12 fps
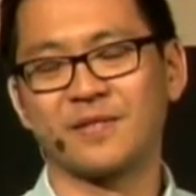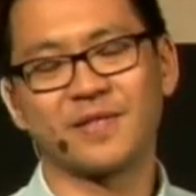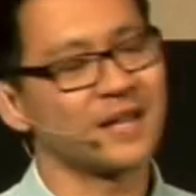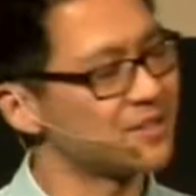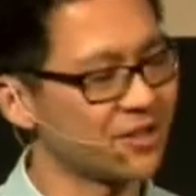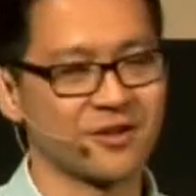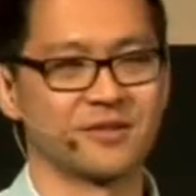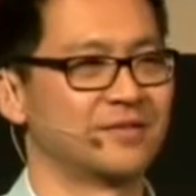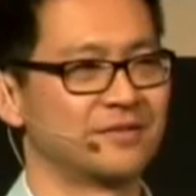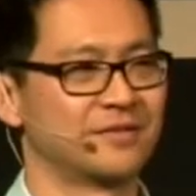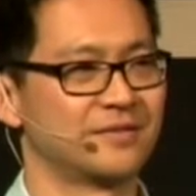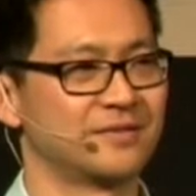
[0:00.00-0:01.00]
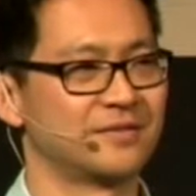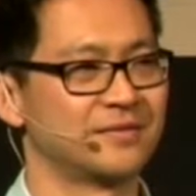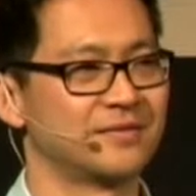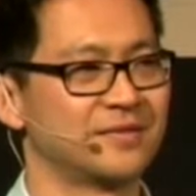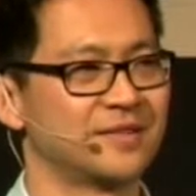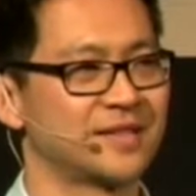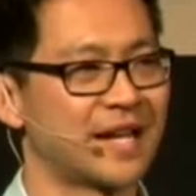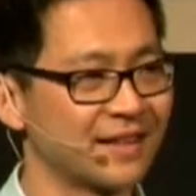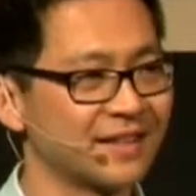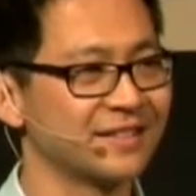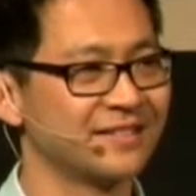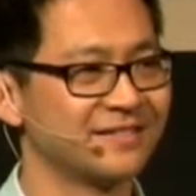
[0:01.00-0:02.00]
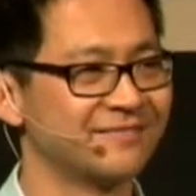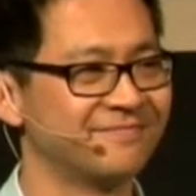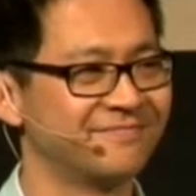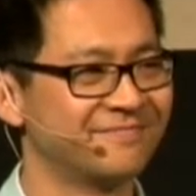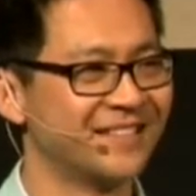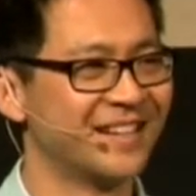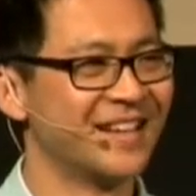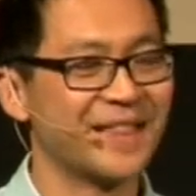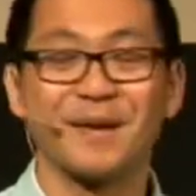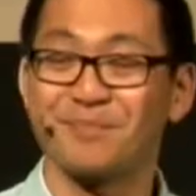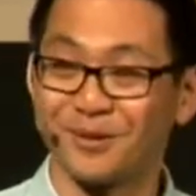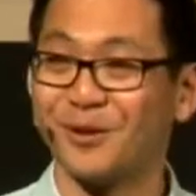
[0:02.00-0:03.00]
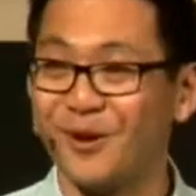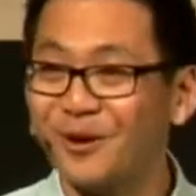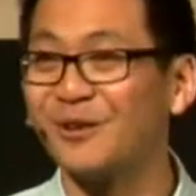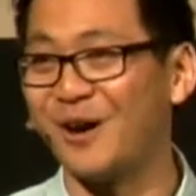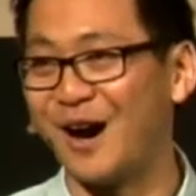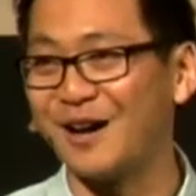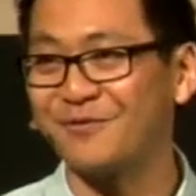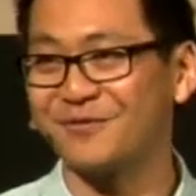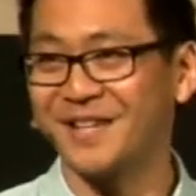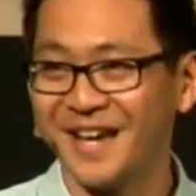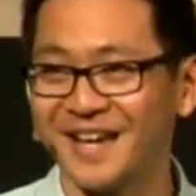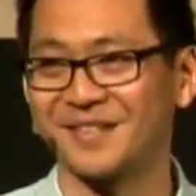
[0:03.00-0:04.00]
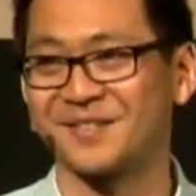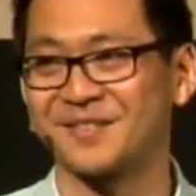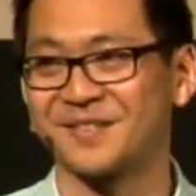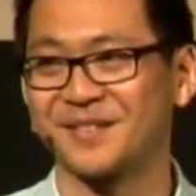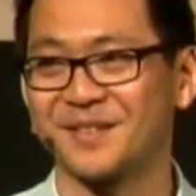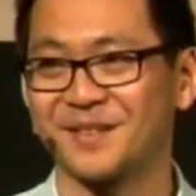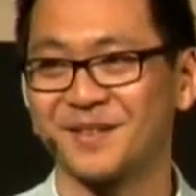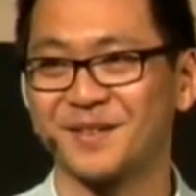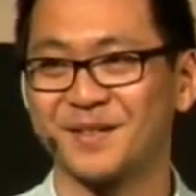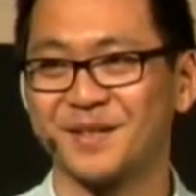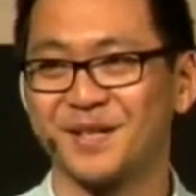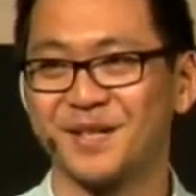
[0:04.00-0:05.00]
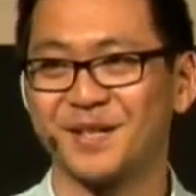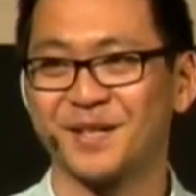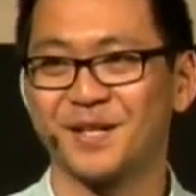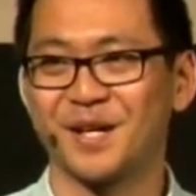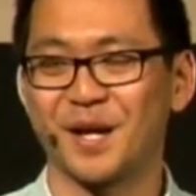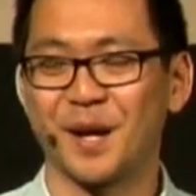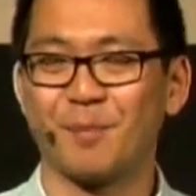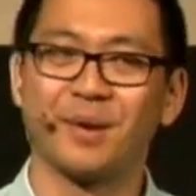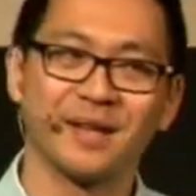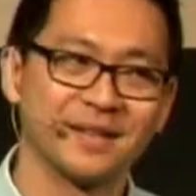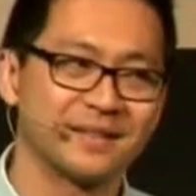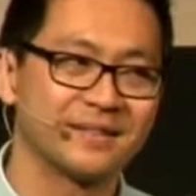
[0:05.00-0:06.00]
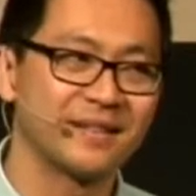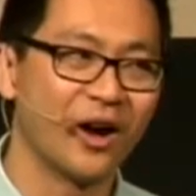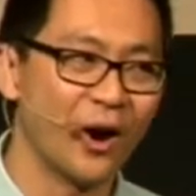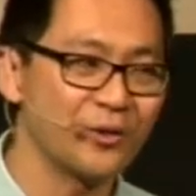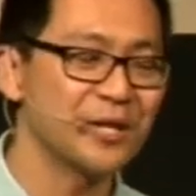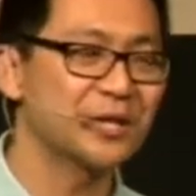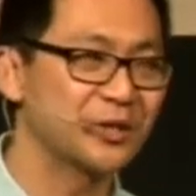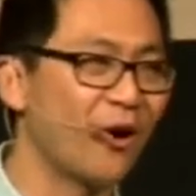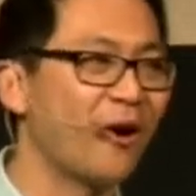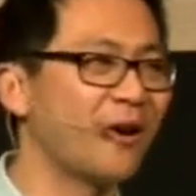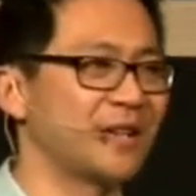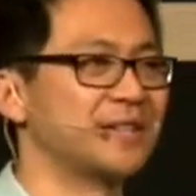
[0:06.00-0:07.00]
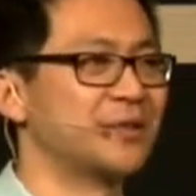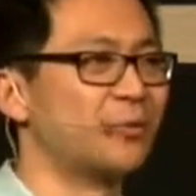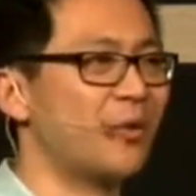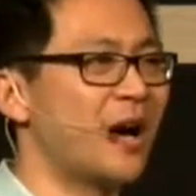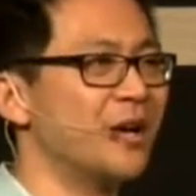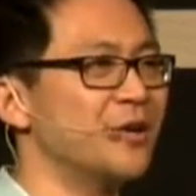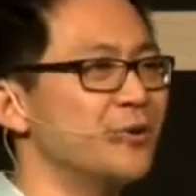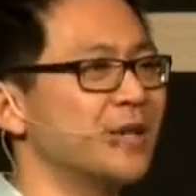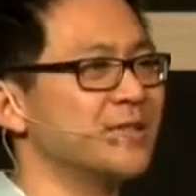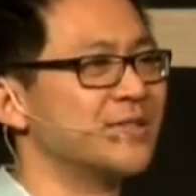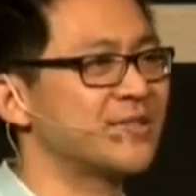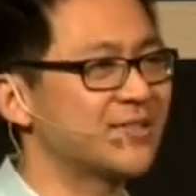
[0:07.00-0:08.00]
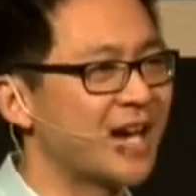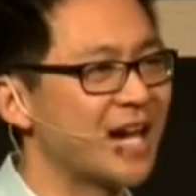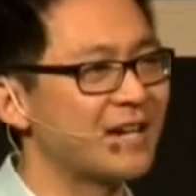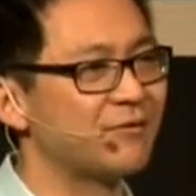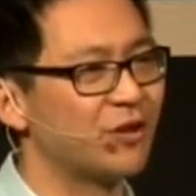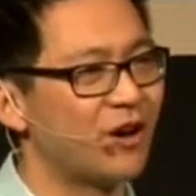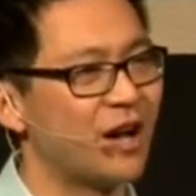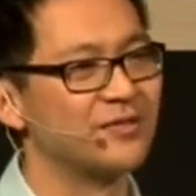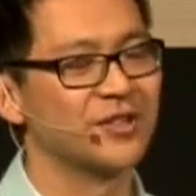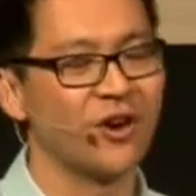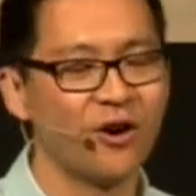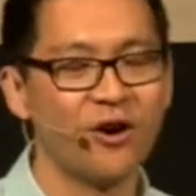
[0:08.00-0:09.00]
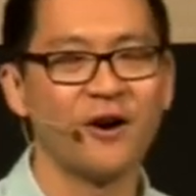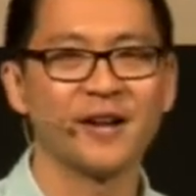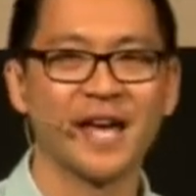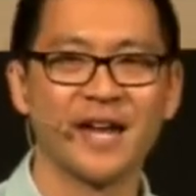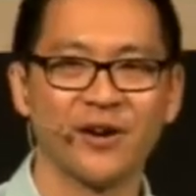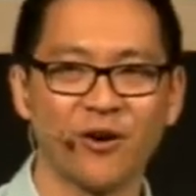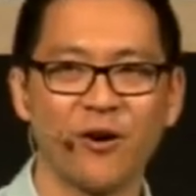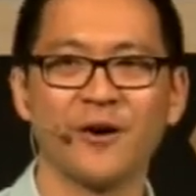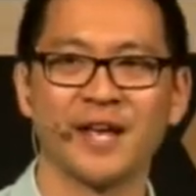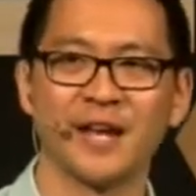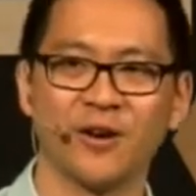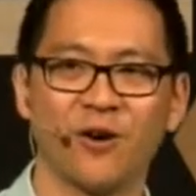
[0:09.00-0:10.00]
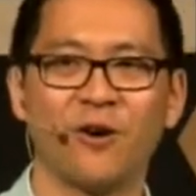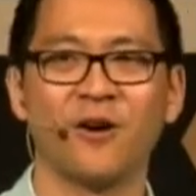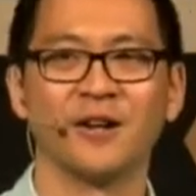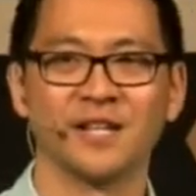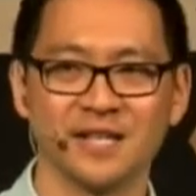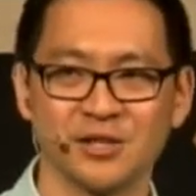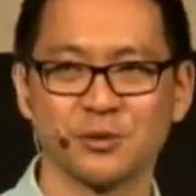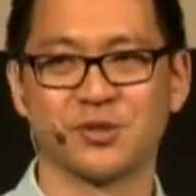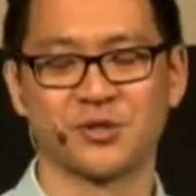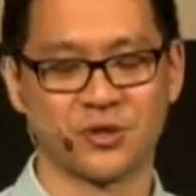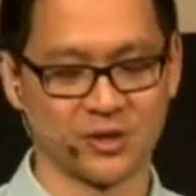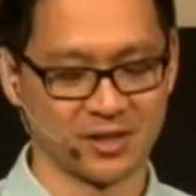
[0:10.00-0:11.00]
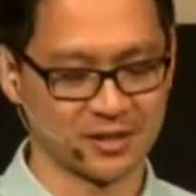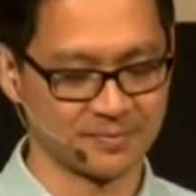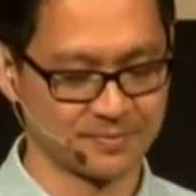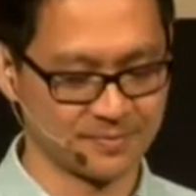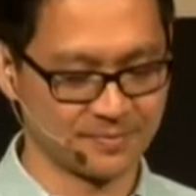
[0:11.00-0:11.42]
They don't, sadly. They prolong life, yes. But only God is the one who can save lives on and on and on into eternity.